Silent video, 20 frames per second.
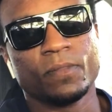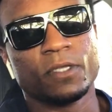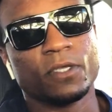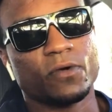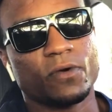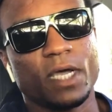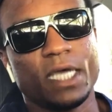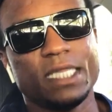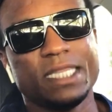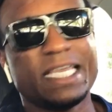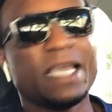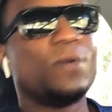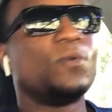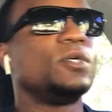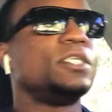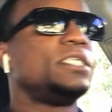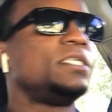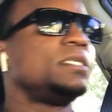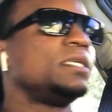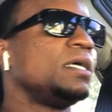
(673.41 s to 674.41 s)
right? That
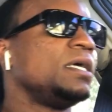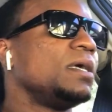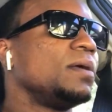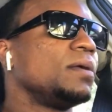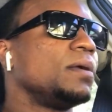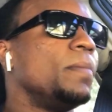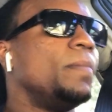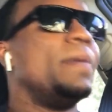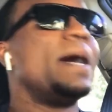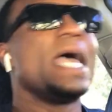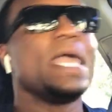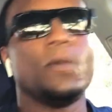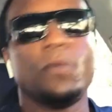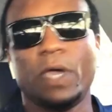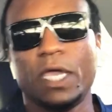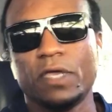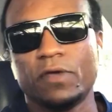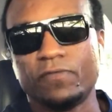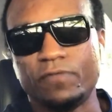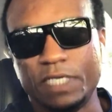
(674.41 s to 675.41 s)
was my
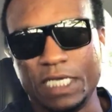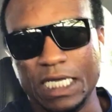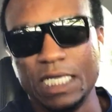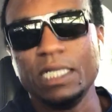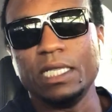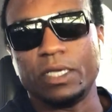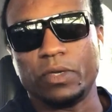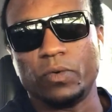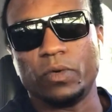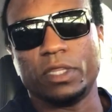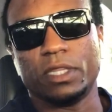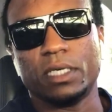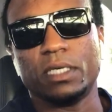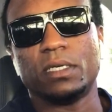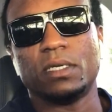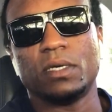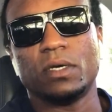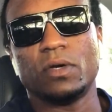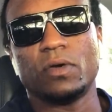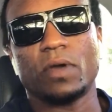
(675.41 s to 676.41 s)
way of dealing with it,
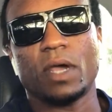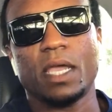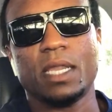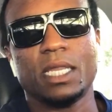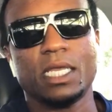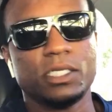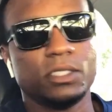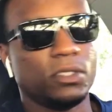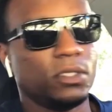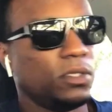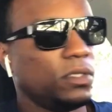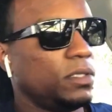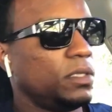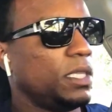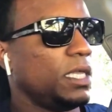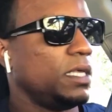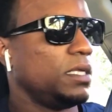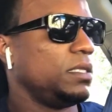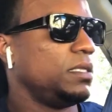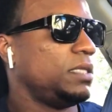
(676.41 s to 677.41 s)
right? That,
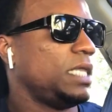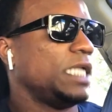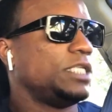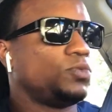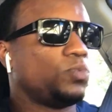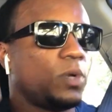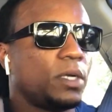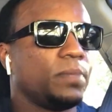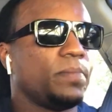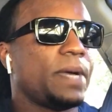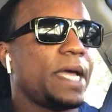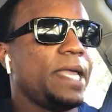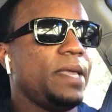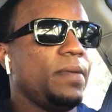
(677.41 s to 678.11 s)
that that's what my